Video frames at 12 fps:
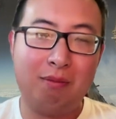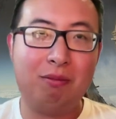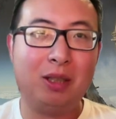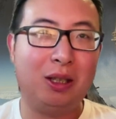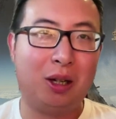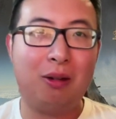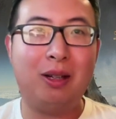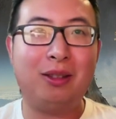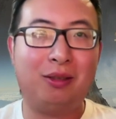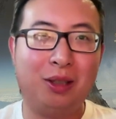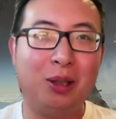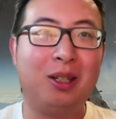you know,
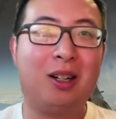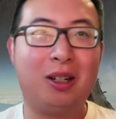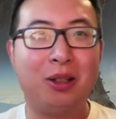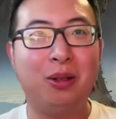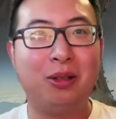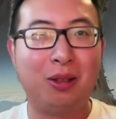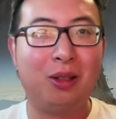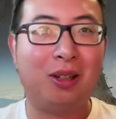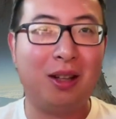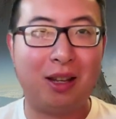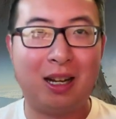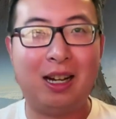it's, you can argue it's still
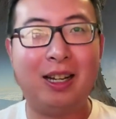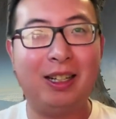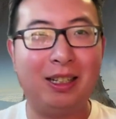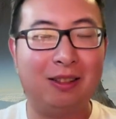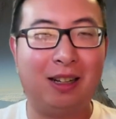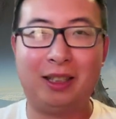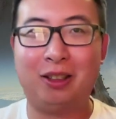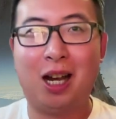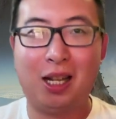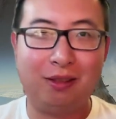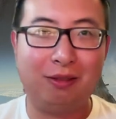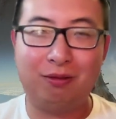on the high end, like
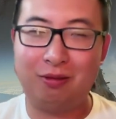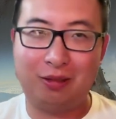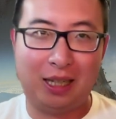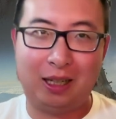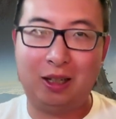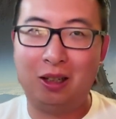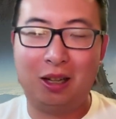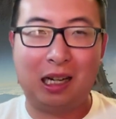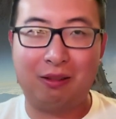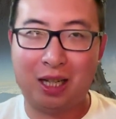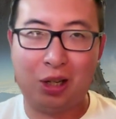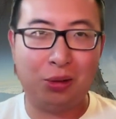not like a
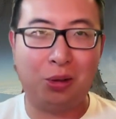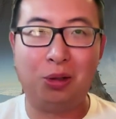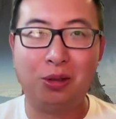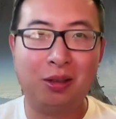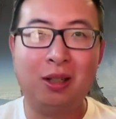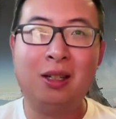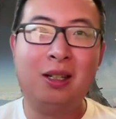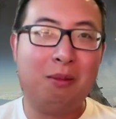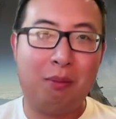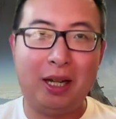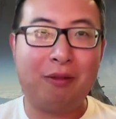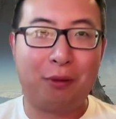lot of households
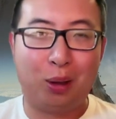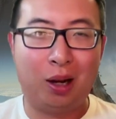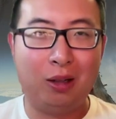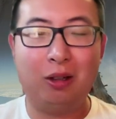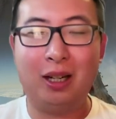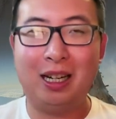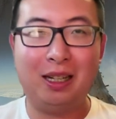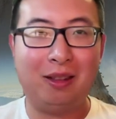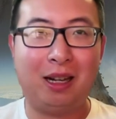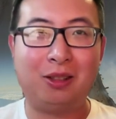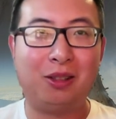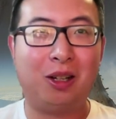make
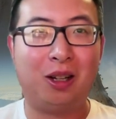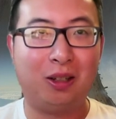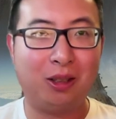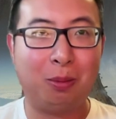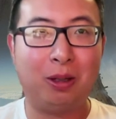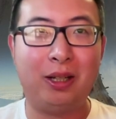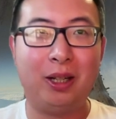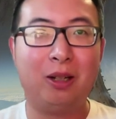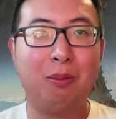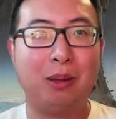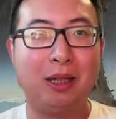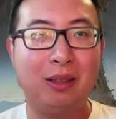$480,000 per
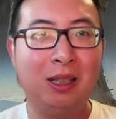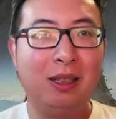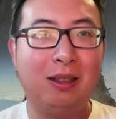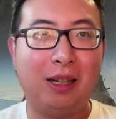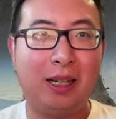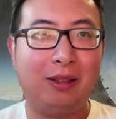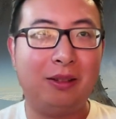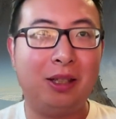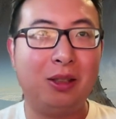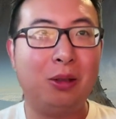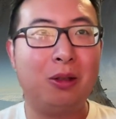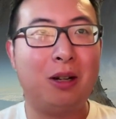year, but like
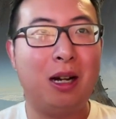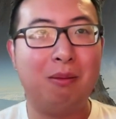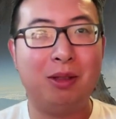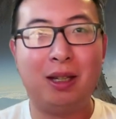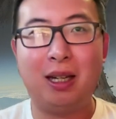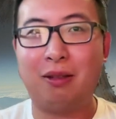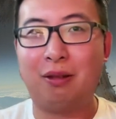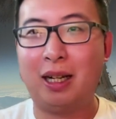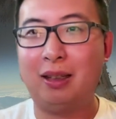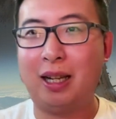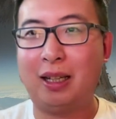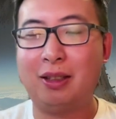this is what I'm saying,
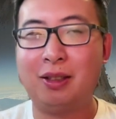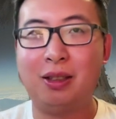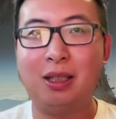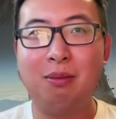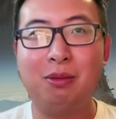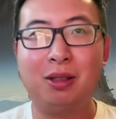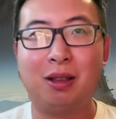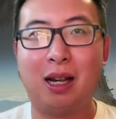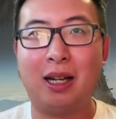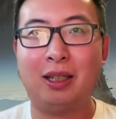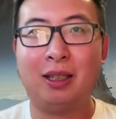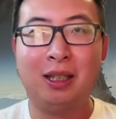right? Like it seems
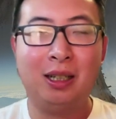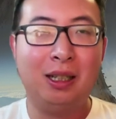like,